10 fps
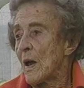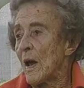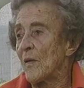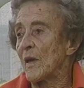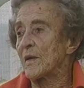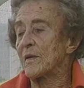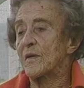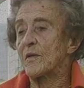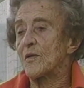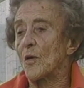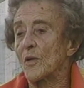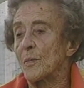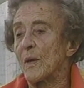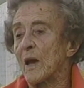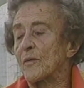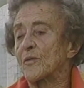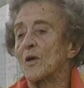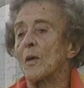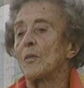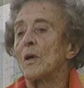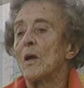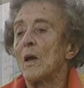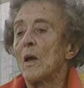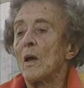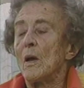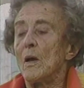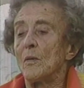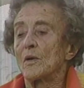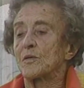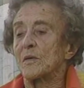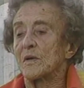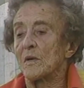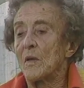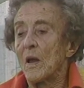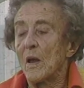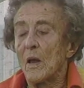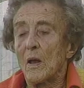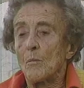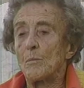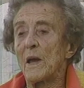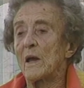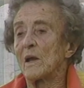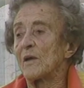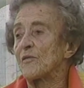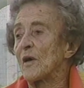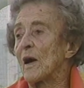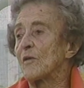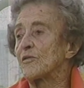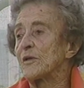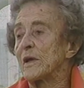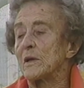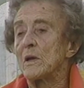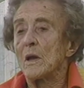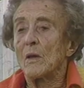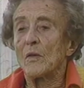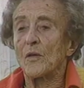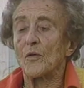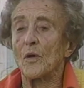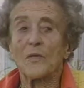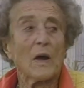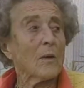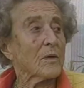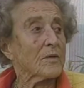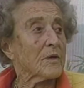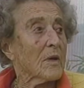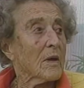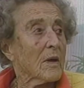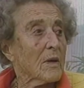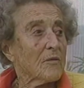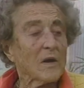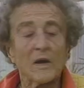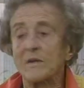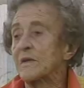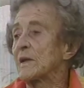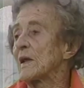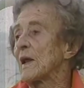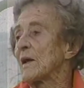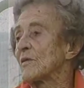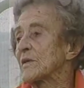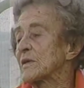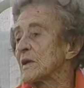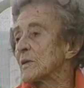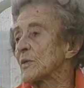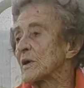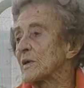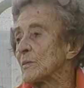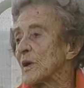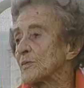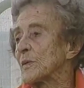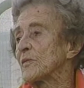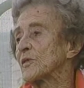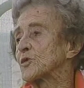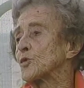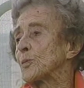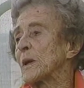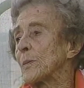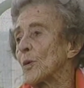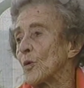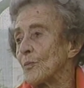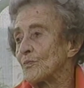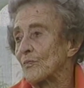And they thought the bathtub, which was barely 5 feet, they thought that was the funniest thing they'd ever seen because it must be for 2 people.